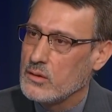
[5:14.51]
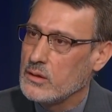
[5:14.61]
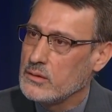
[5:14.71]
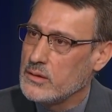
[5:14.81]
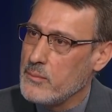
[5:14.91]

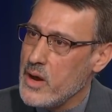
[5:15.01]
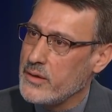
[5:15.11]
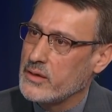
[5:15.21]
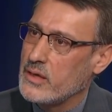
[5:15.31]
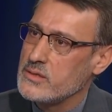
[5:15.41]
Uh, the
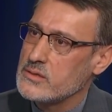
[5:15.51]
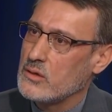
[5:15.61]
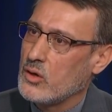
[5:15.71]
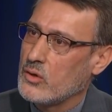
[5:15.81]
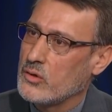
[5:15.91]
Americans
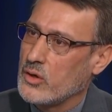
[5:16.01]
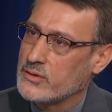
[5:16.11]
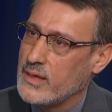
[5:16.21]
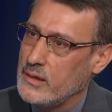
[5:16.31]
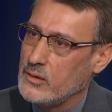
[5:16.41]
are, are
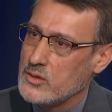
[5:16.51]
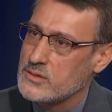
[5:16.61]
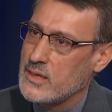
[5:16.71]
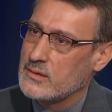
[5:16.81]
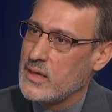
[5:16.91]
telling us
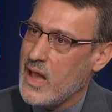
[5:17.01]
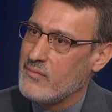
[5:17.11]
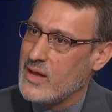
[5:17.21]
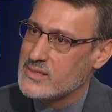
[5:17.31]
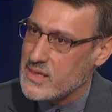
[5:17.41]
that they
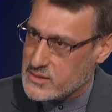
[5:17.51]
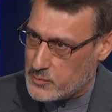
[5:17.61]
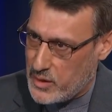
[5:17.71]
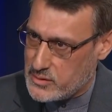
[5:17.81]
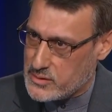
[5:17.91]
have
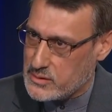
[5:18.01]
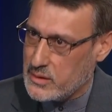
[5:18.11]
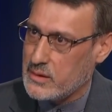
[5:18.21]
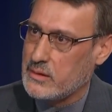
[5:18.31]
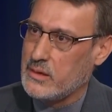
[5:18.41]
assessments,
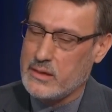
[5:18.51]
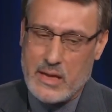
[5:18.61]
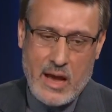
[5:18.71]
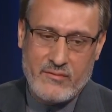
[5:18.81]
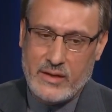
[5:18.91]
that they, they
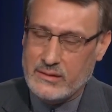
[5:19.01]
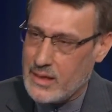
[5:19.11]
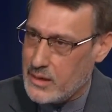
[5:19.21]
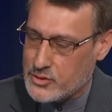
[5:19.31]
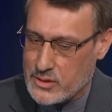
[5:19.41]
have
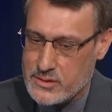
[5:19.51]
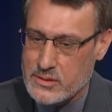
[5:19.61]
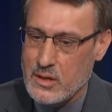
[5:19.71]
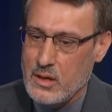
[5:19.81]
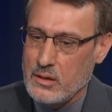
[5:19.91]
intelligence.